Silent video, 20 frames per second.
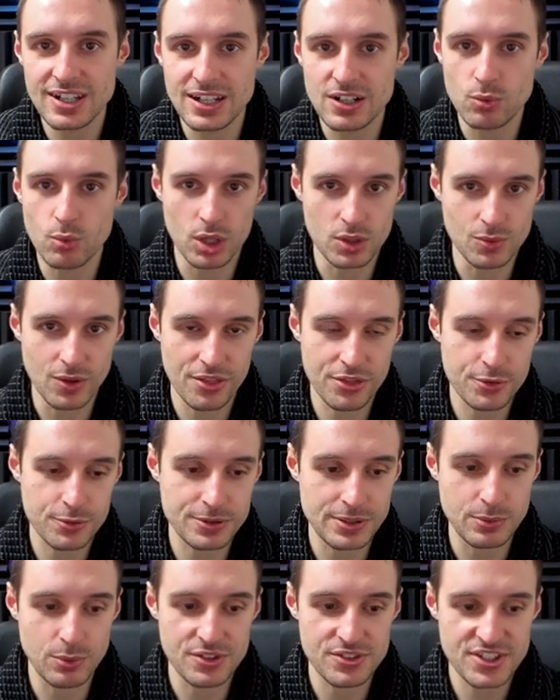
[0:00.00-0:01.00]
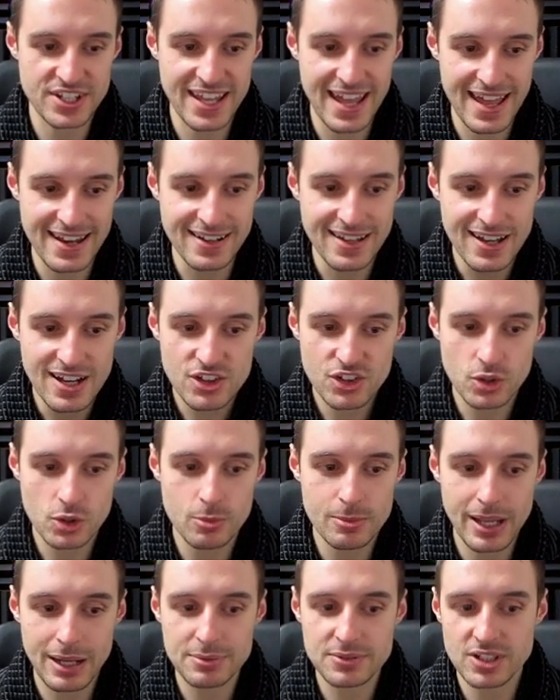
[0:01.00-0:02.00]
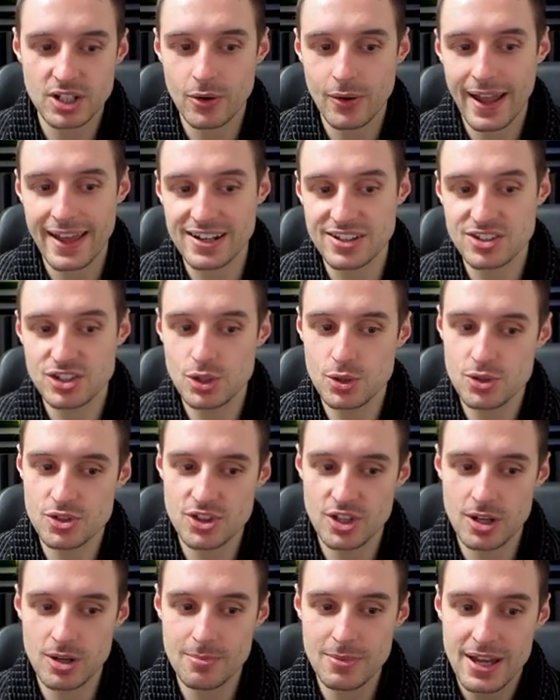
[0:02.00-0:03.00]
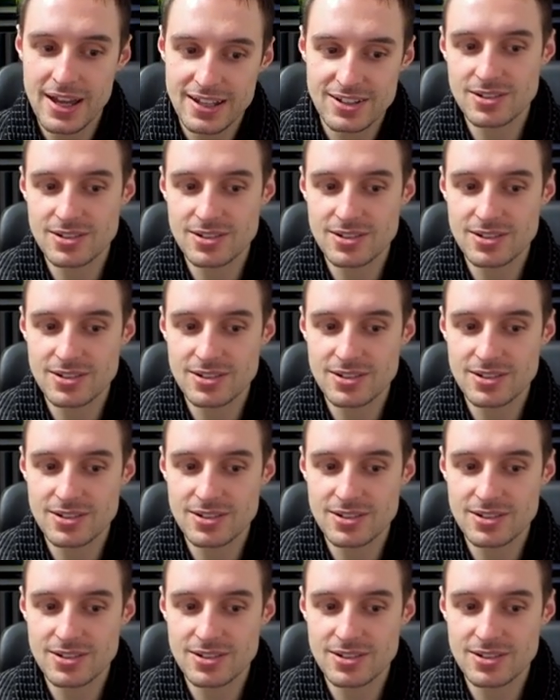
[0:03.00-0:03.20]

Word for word: in 113 once again, so we'll be able to go ahead and use them,